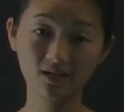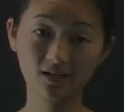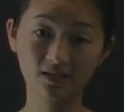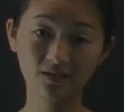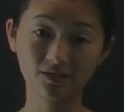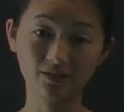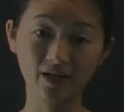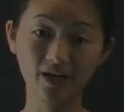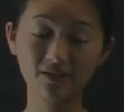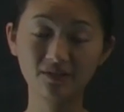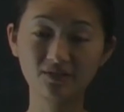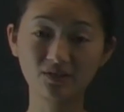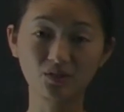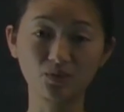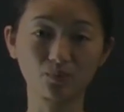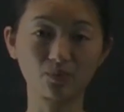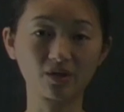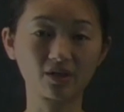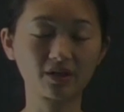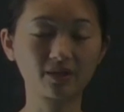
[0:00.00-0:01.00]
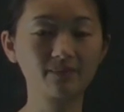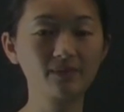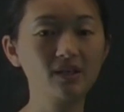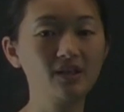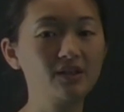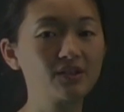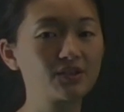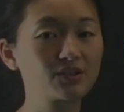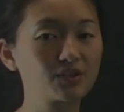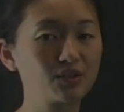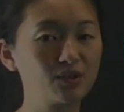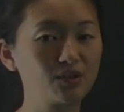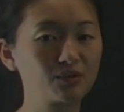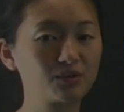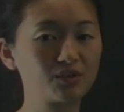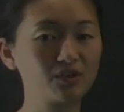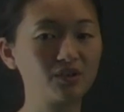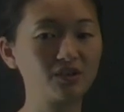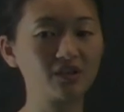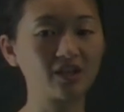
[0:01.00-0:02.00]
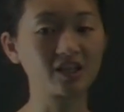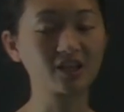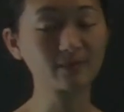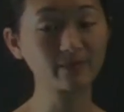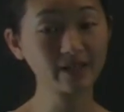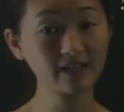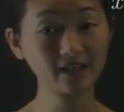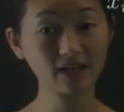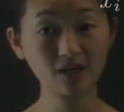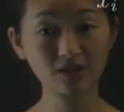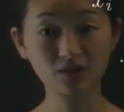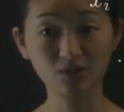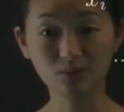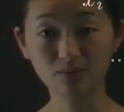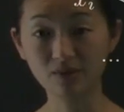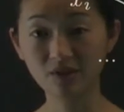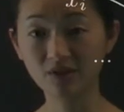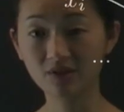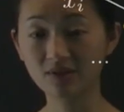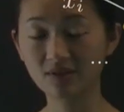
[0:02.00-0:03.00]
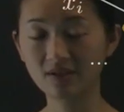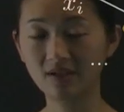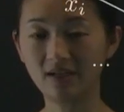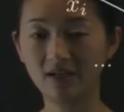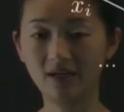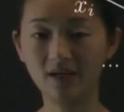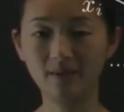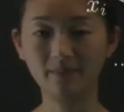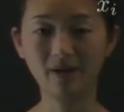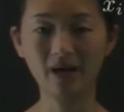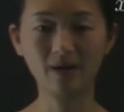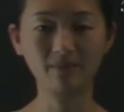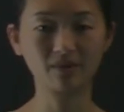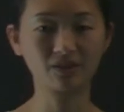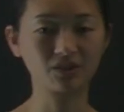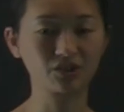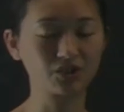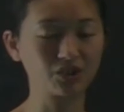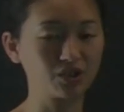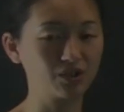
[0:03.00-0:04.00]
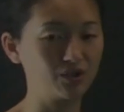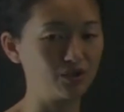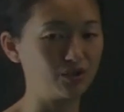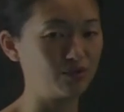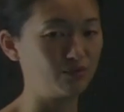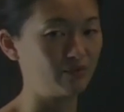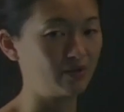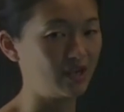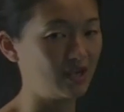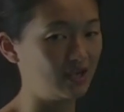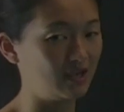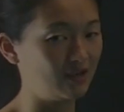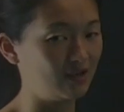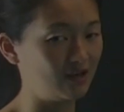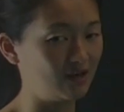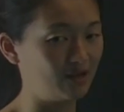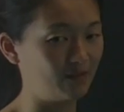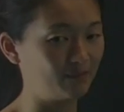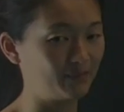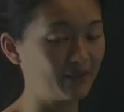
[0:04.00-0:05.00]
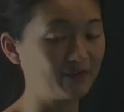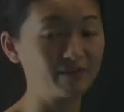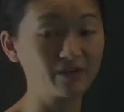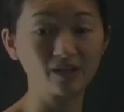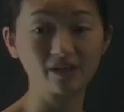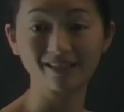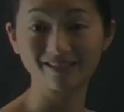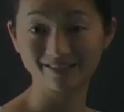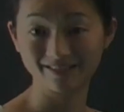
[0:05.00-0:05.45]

So how does this work? So to explain how this works, I'm going to show you a very